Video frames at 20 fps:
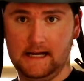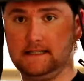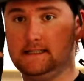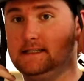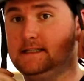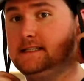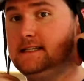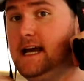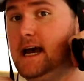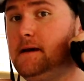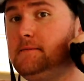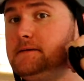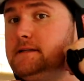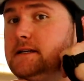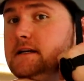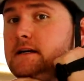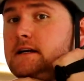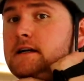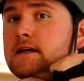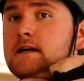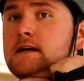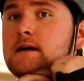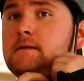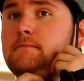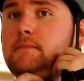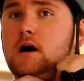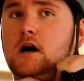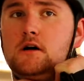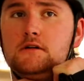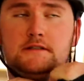snaps here,
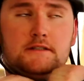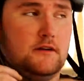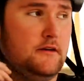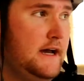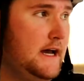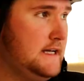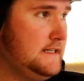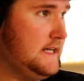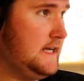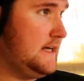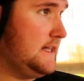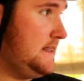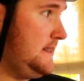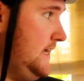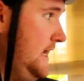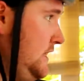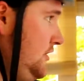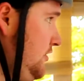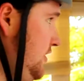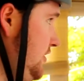but also it has like a thing you